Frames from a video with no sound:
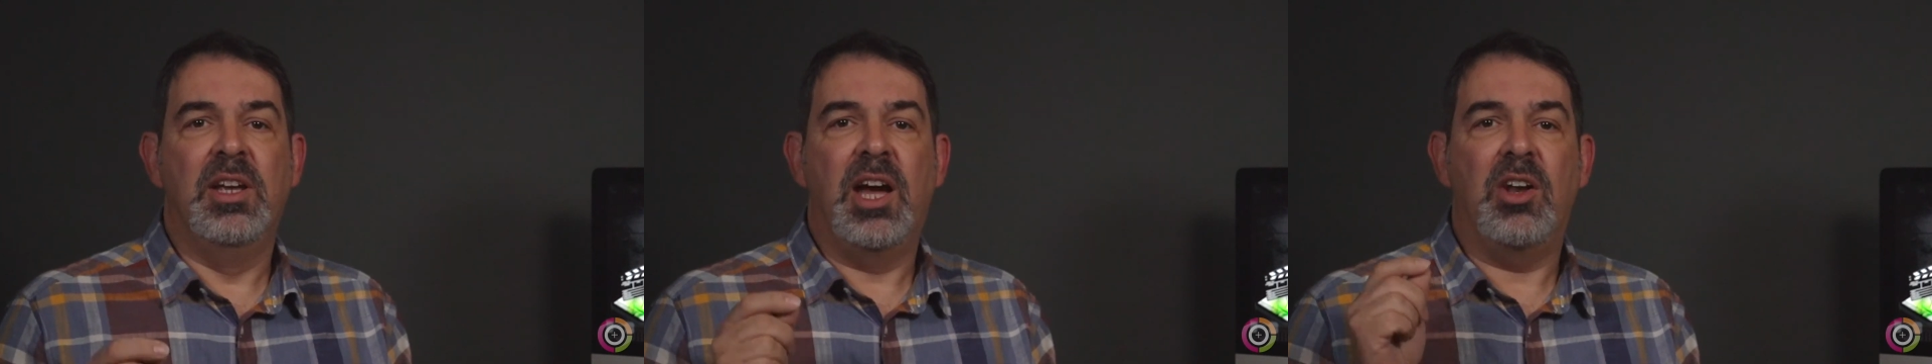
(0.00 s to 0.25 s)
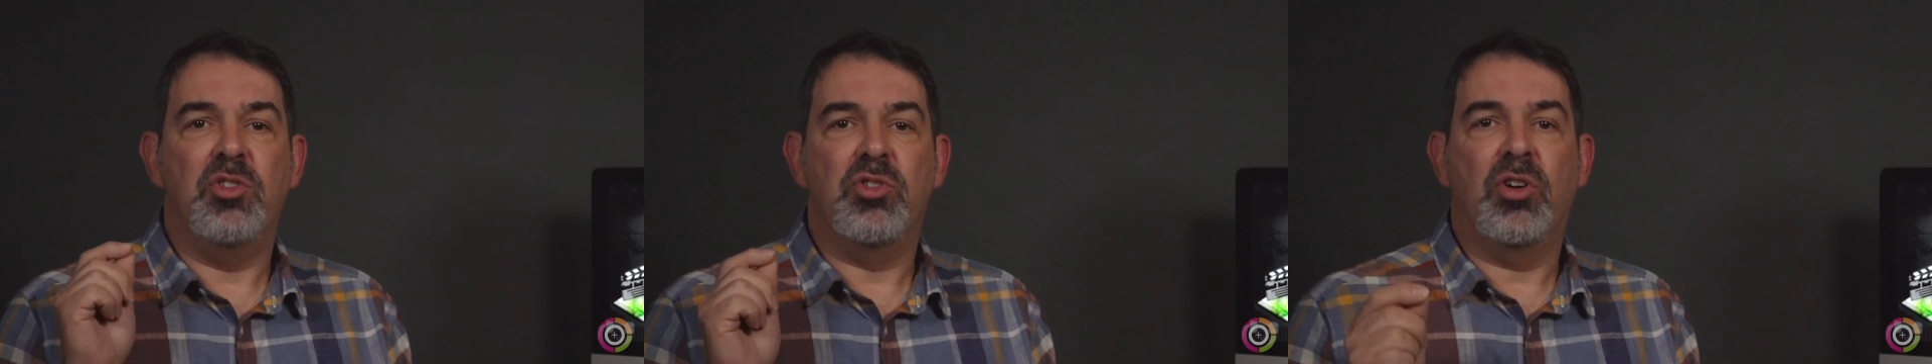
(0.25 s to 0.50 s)

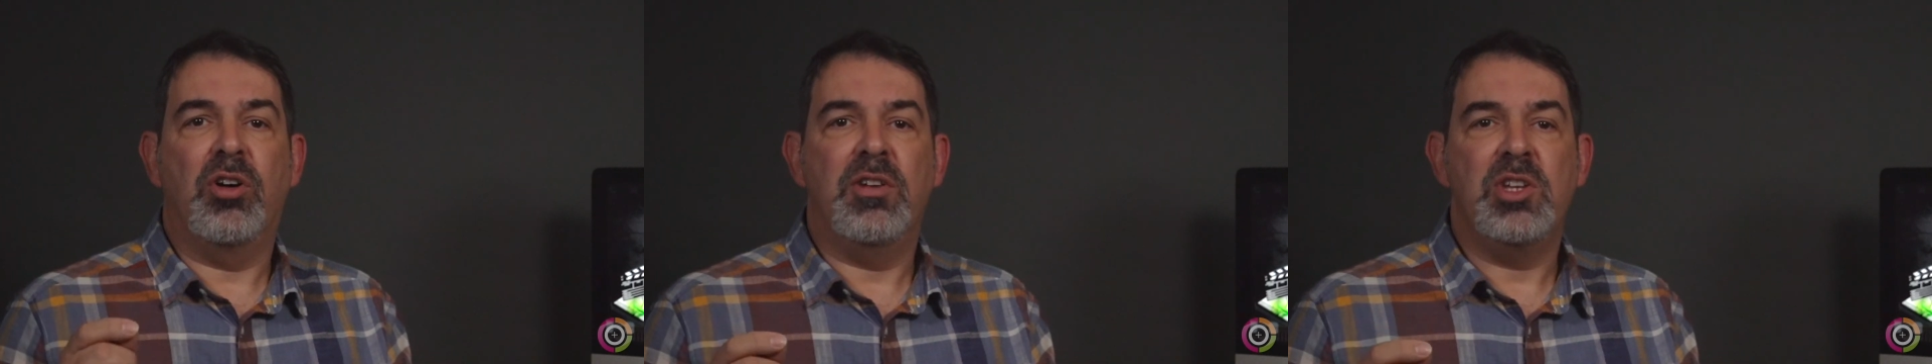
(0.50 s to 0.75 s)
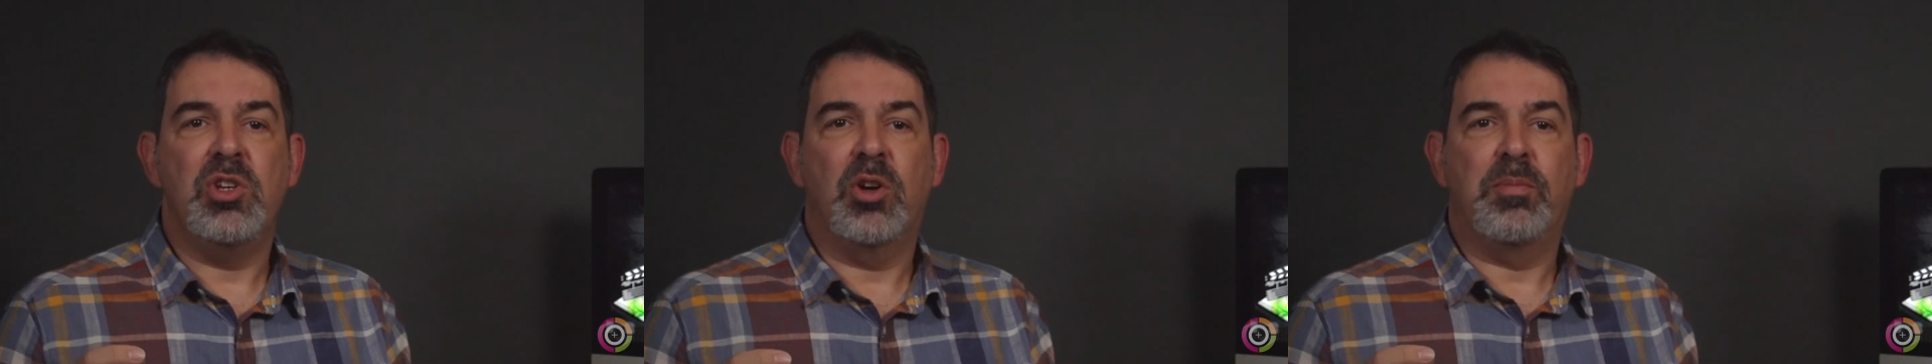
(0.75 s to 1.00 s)
and draw
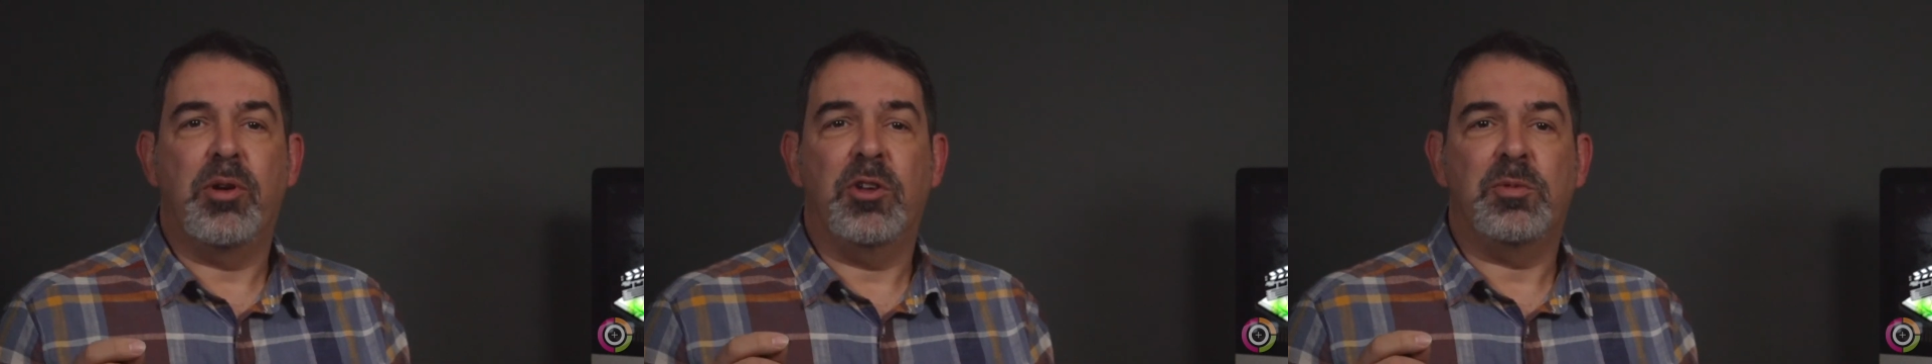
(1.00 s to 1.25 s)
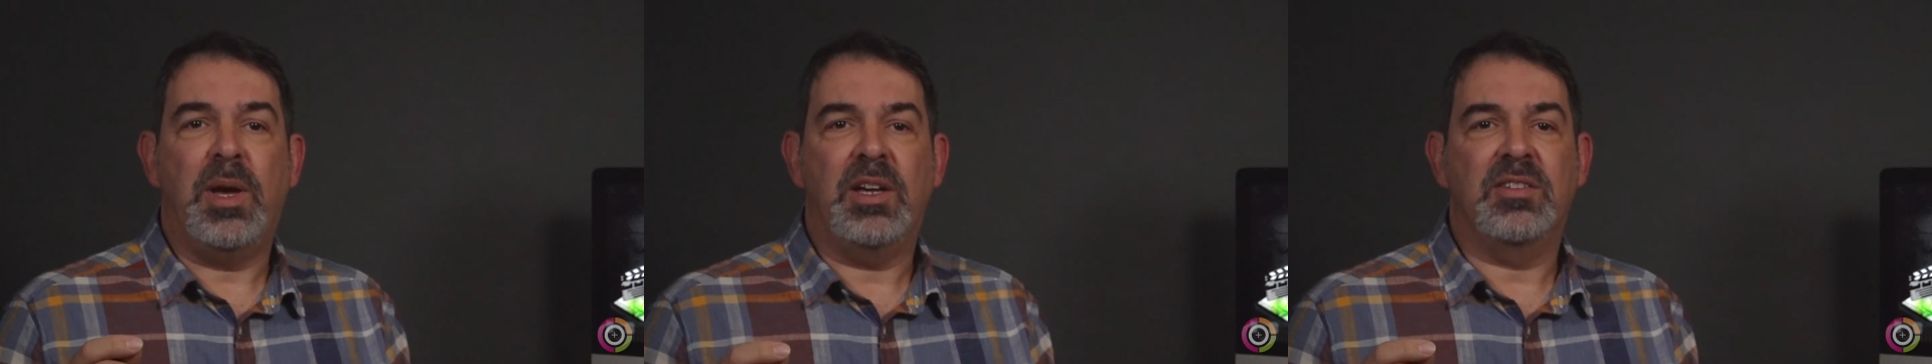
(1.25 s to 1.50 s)
in your
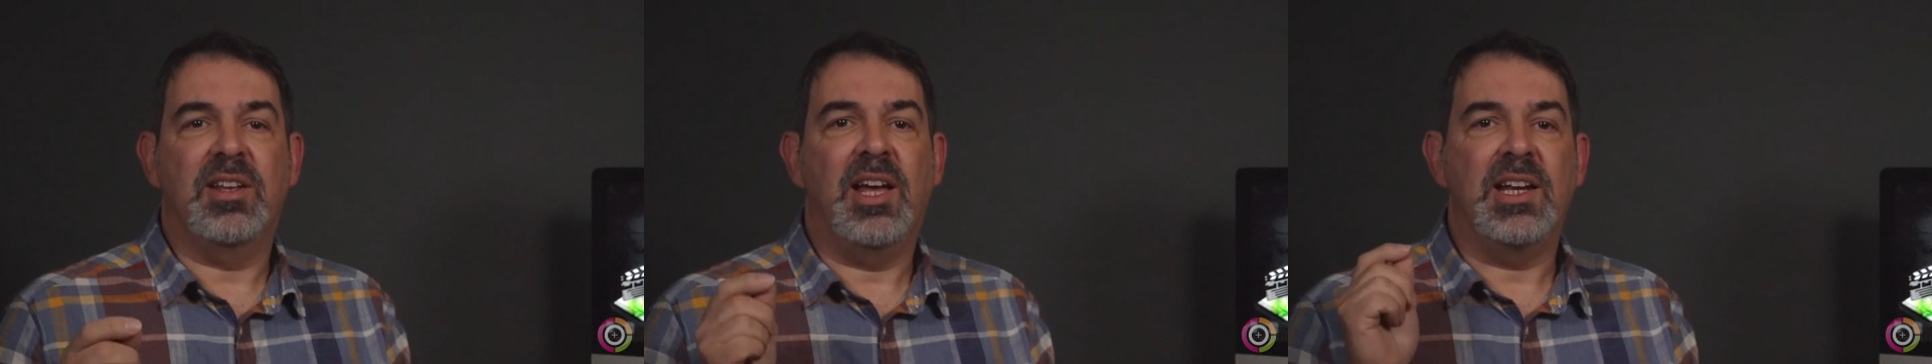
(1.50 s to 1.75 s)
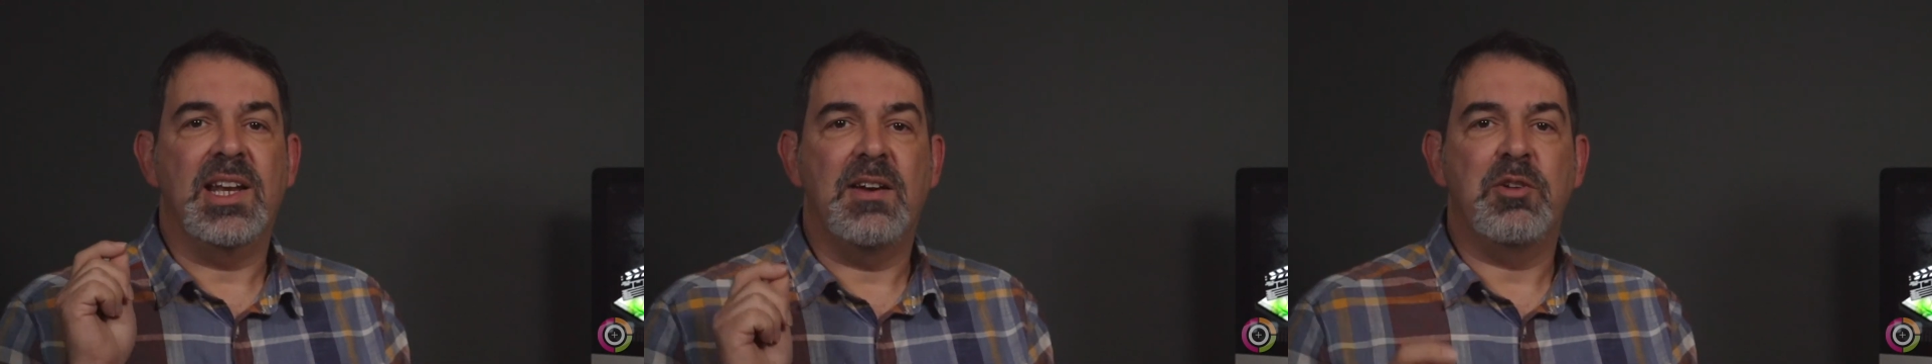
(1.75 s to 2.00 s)
prospects
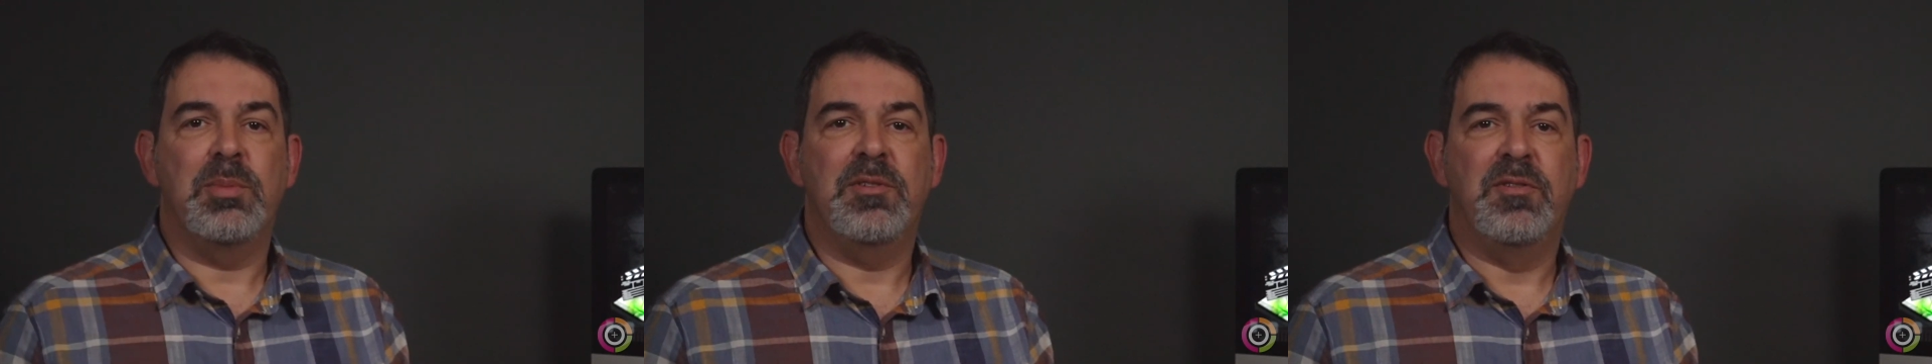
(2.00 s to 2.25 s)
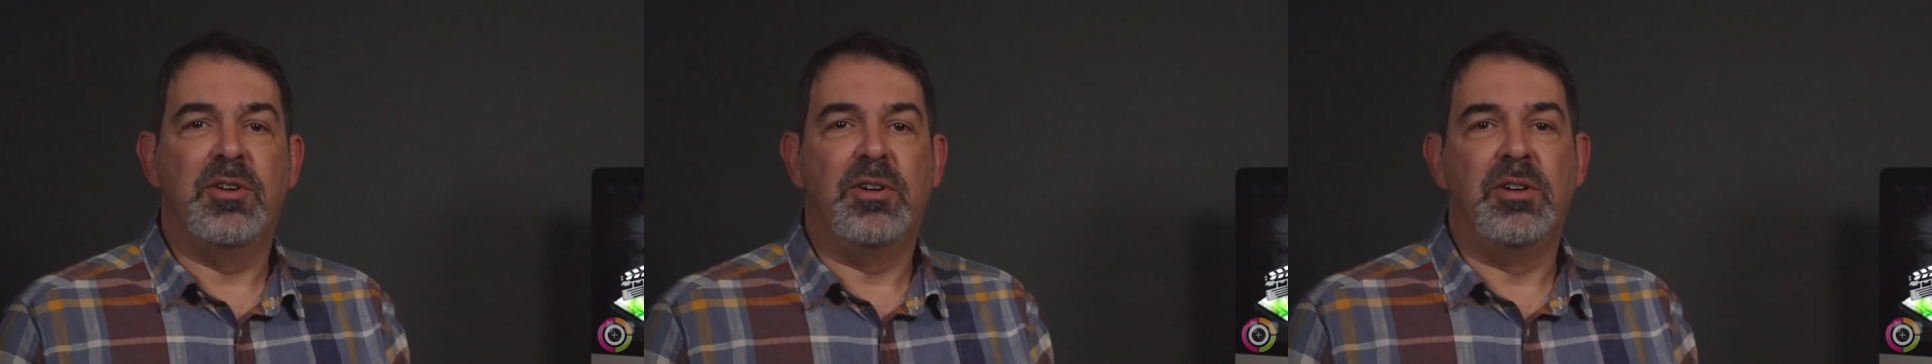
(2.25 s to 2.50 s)
like never
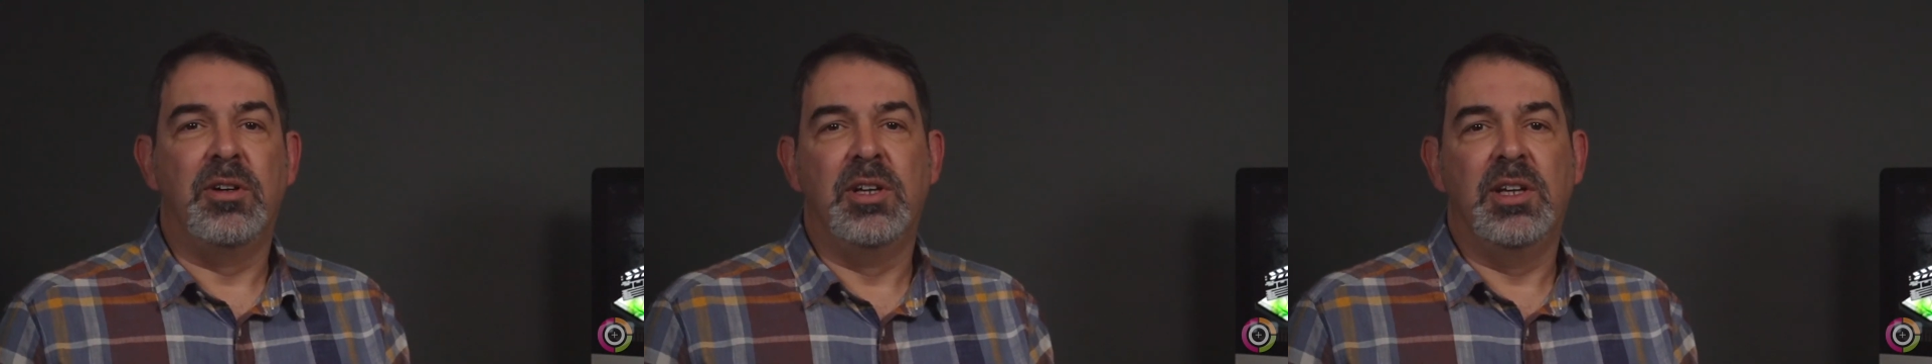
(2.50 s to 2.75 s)
before,